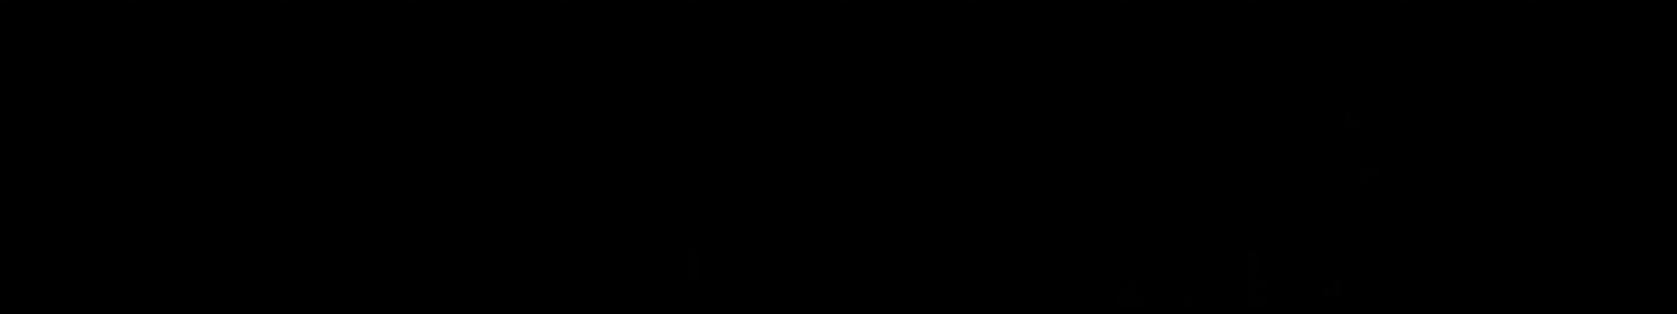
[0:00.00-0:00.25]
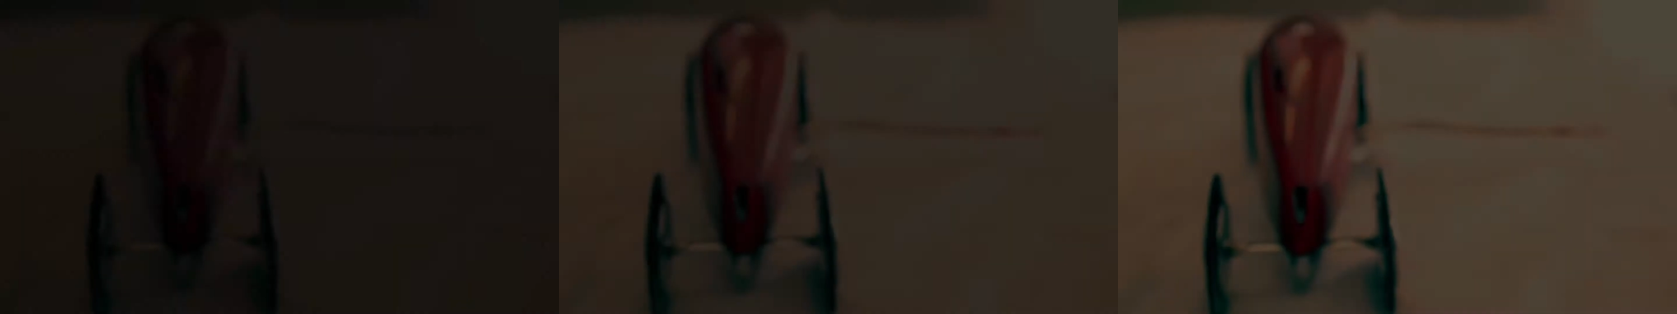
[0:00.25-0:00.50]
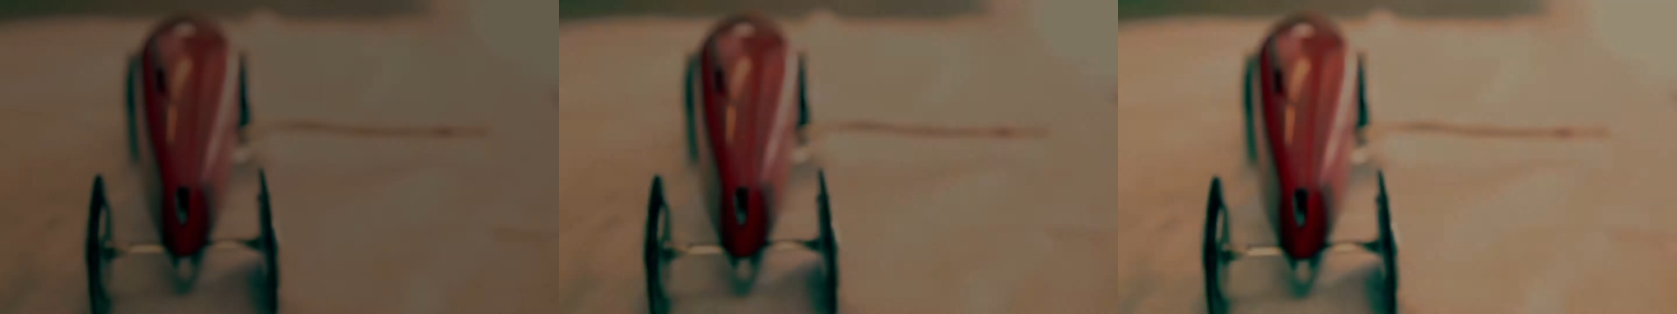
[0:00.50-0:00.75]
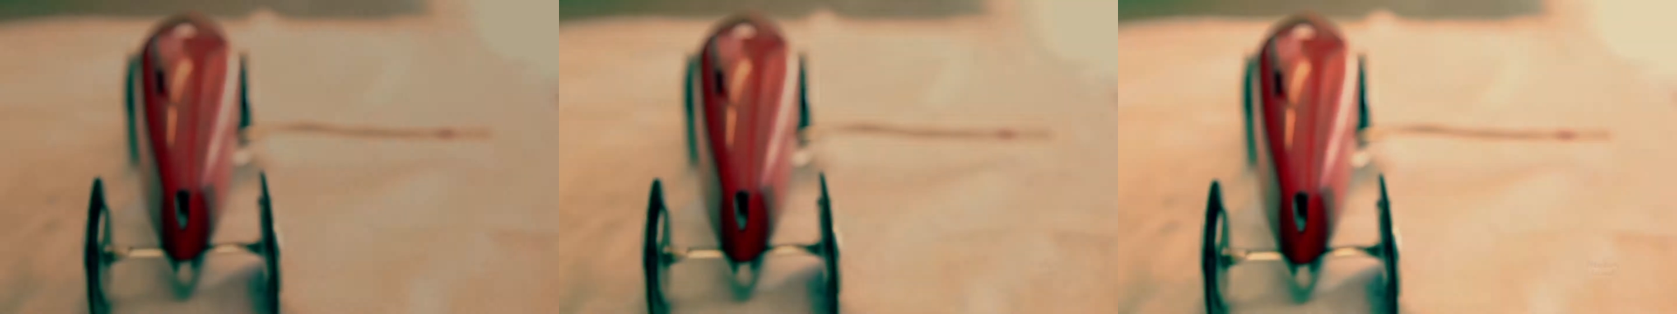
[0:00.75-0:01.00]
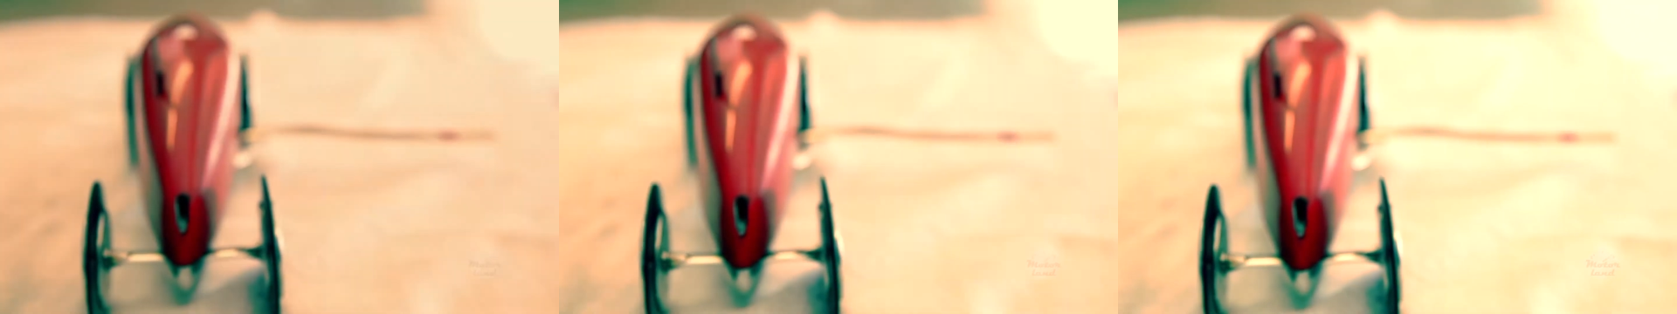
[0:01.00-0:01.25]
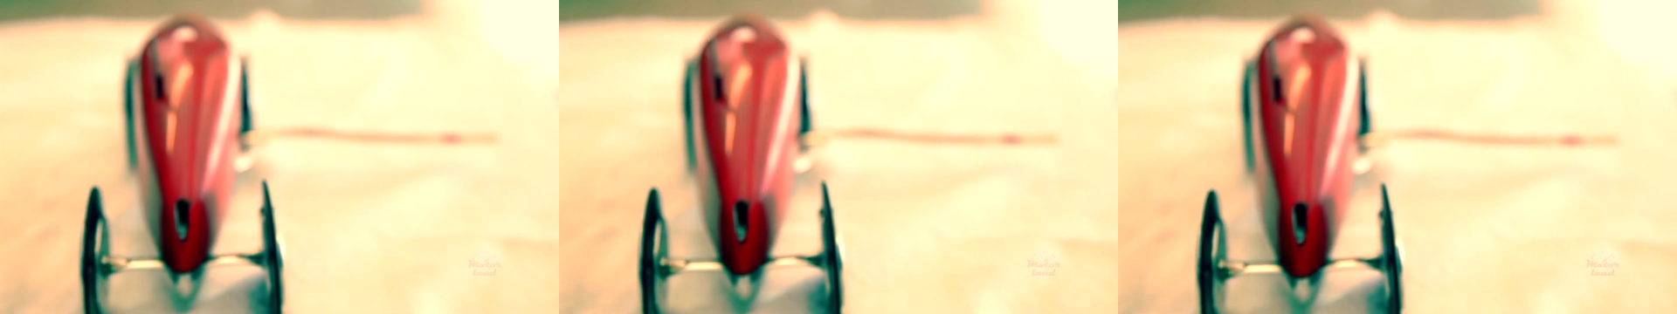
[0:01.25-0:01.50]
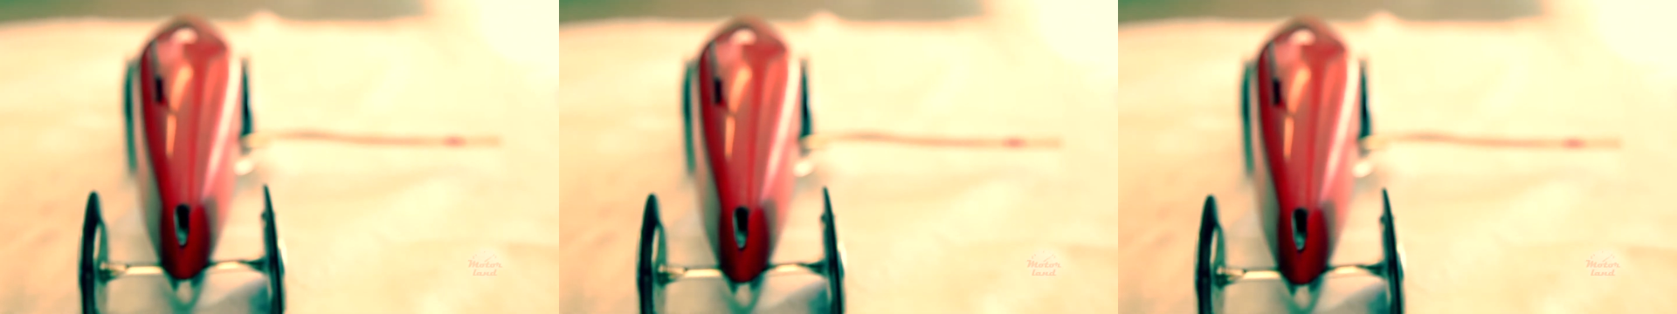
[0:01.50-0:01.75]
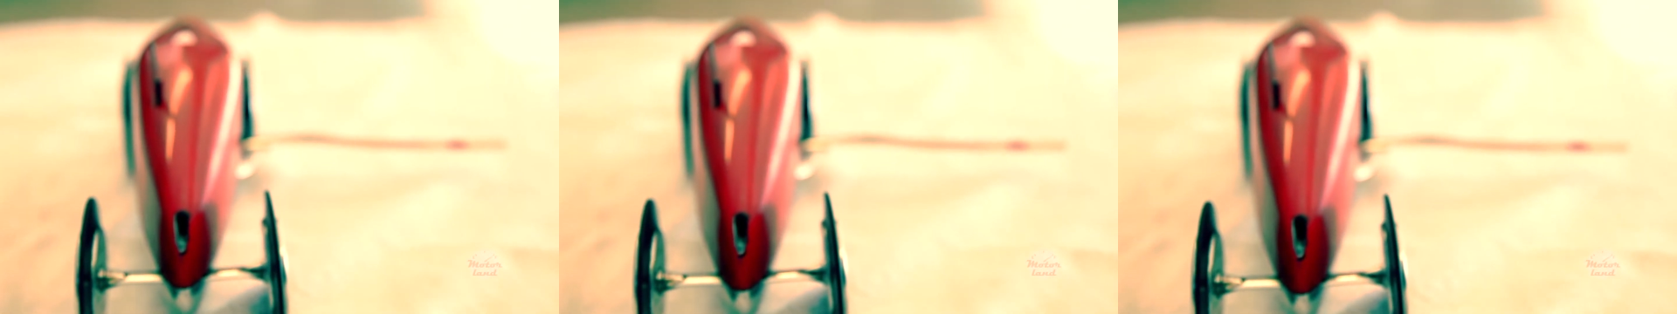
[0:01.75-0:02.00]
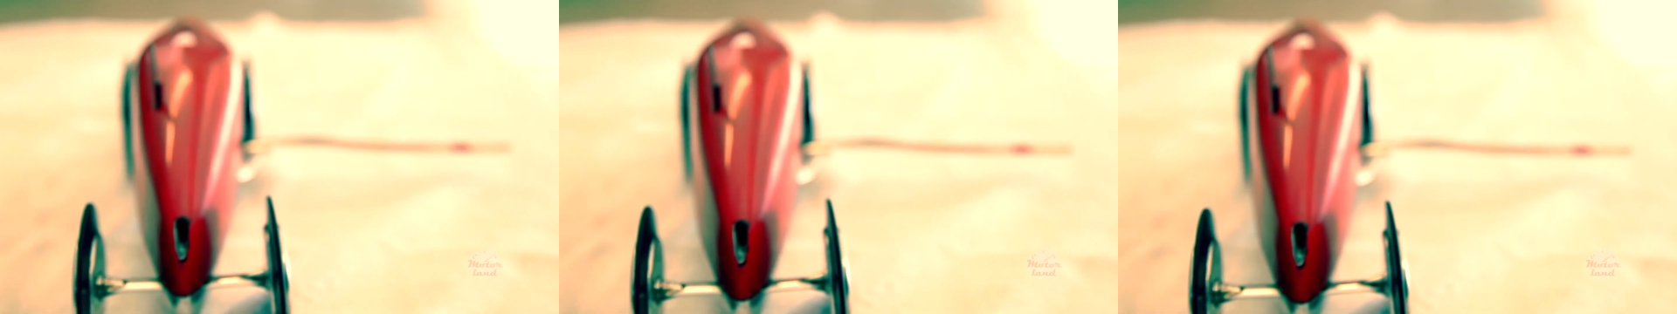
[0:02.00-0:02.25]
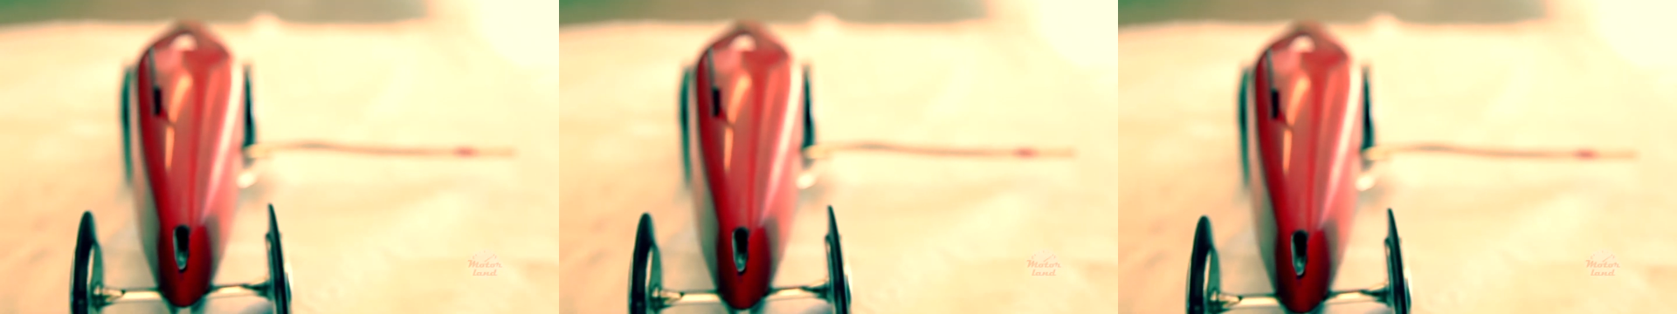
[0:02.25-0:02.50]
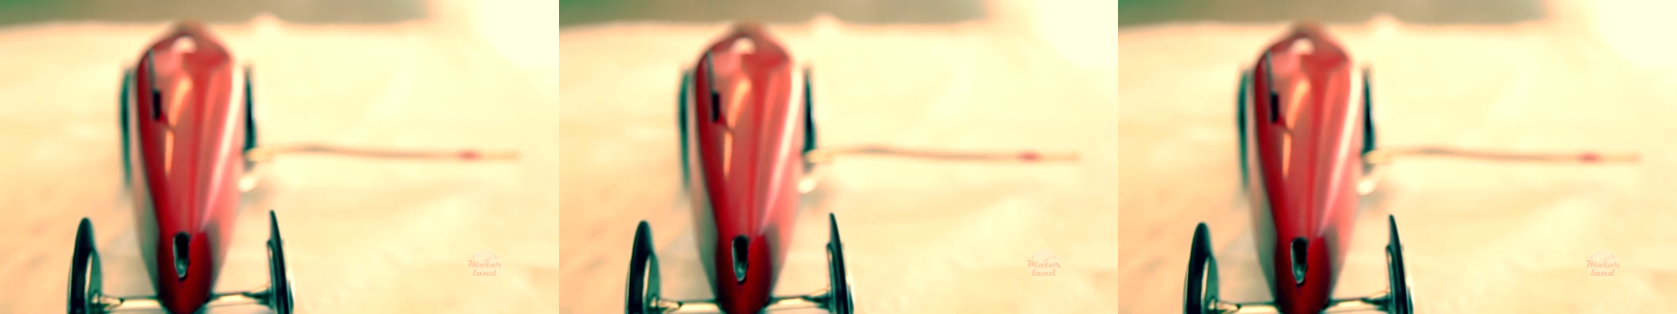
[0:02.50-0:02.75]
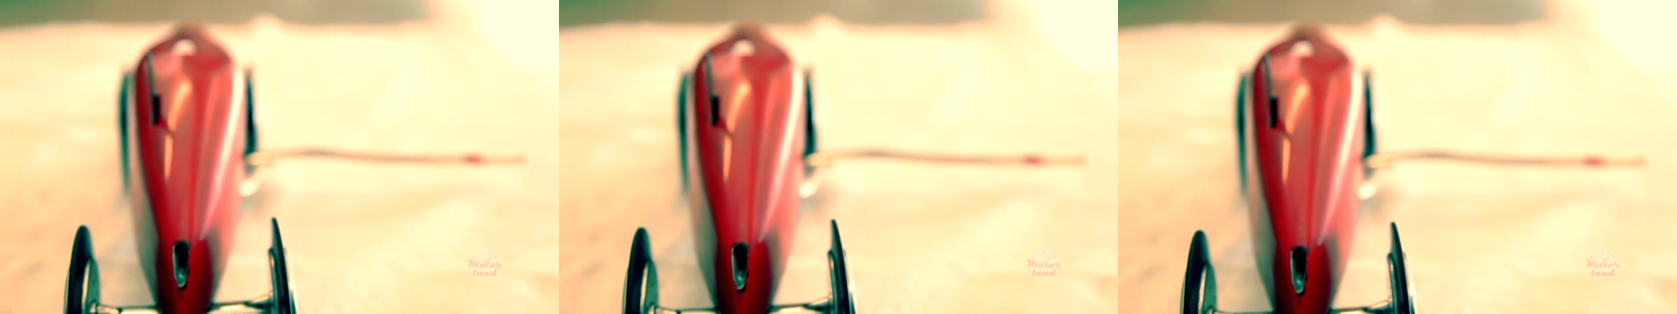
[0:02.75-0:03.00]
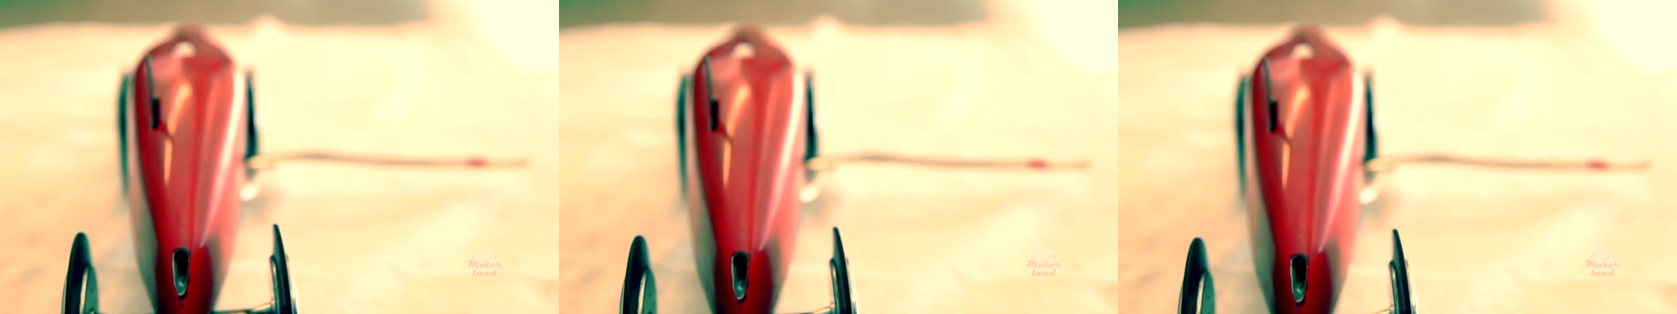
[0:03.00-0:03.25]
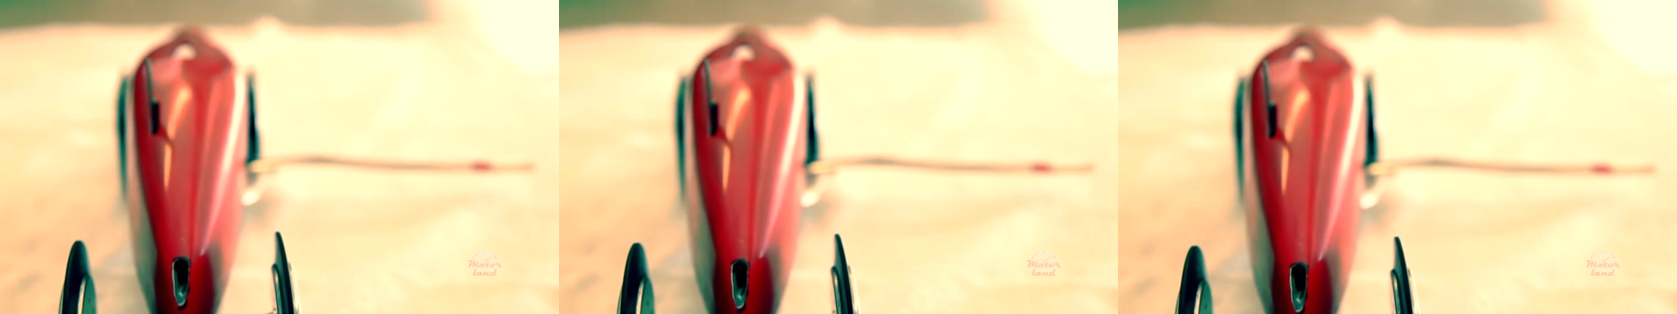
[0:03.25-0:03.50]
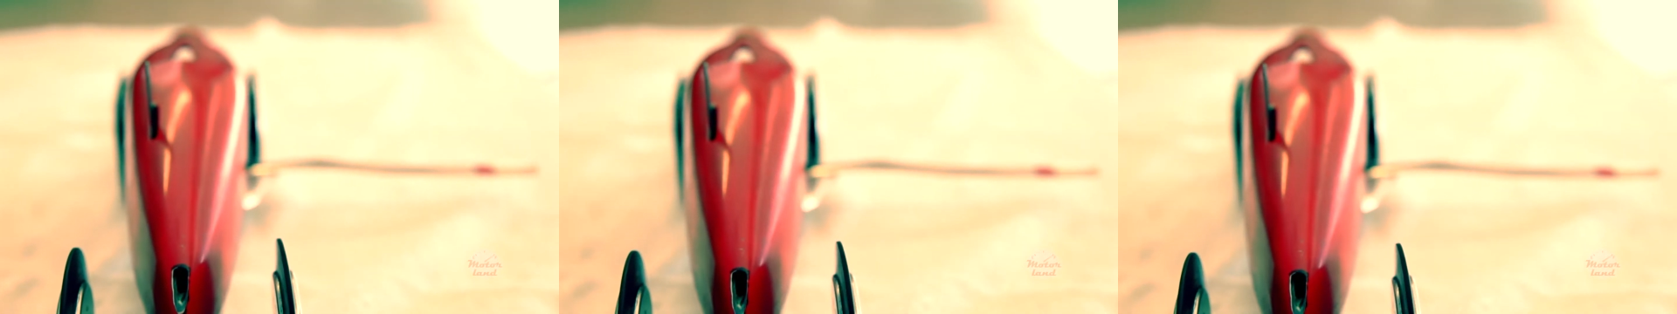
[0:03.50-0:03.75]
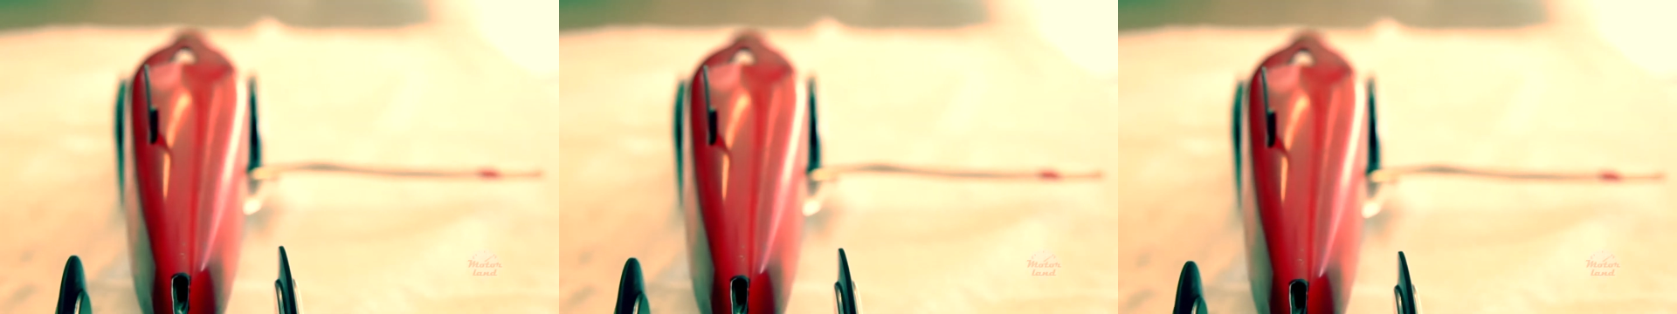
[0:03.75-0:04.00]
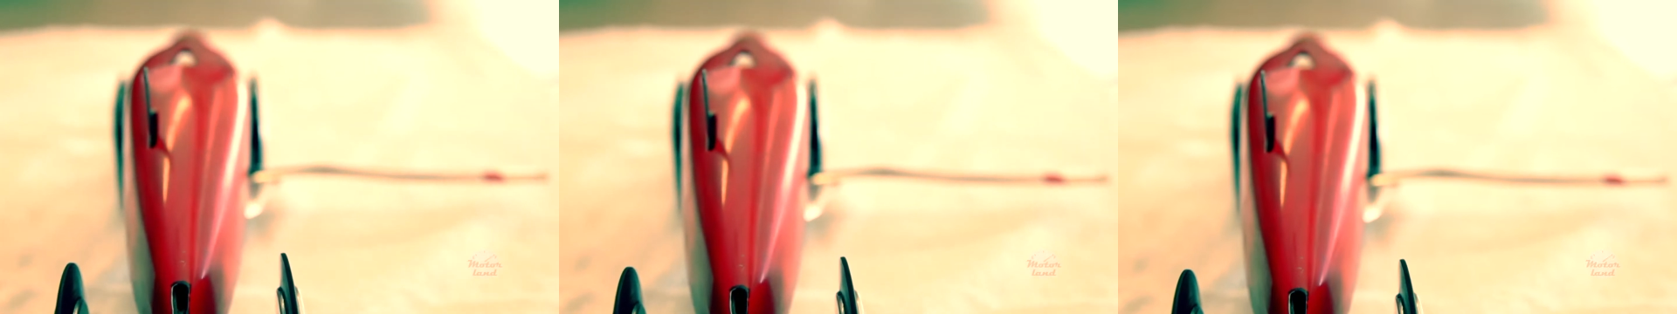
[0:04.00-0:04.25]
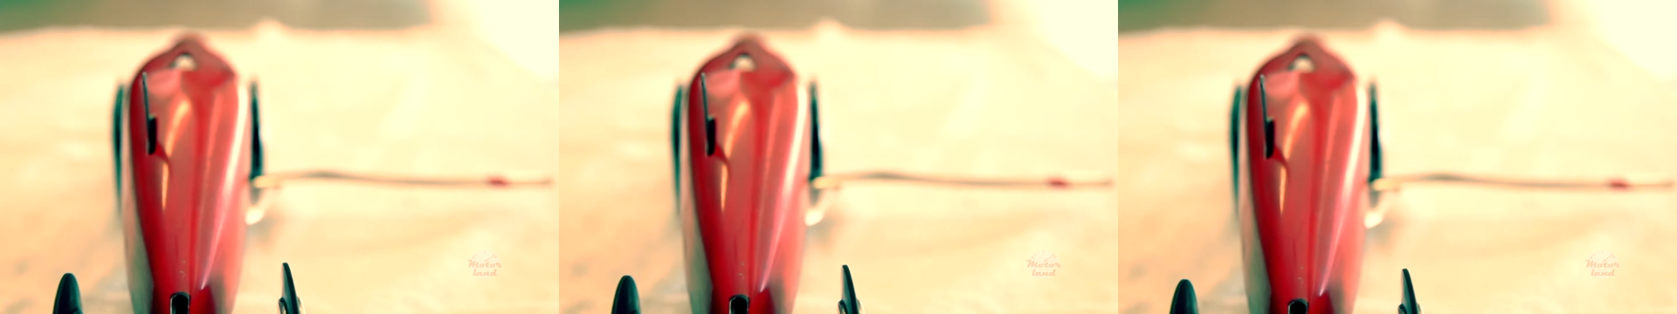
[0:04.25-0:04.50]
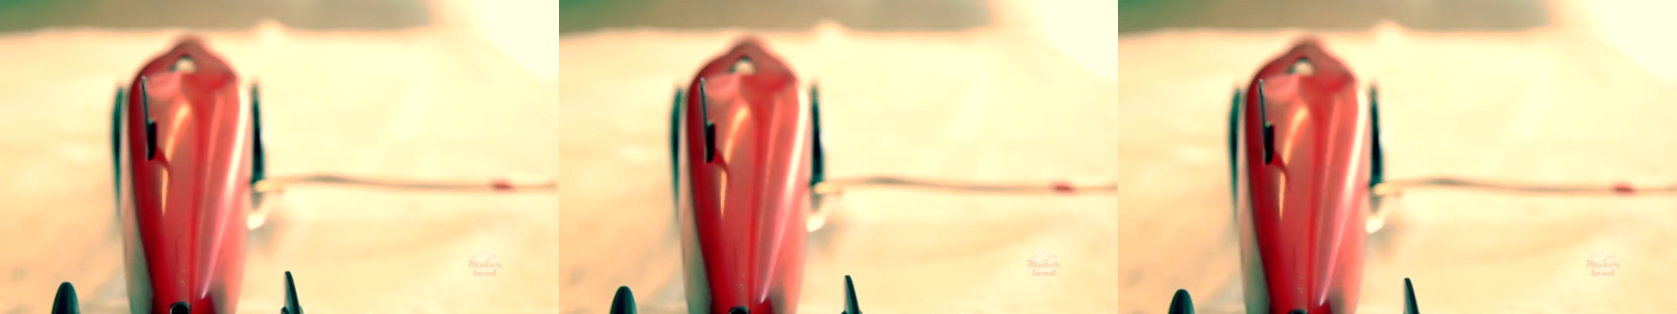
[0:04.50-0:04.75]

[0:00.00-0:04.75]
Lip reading: Nobody's mouth can be seen.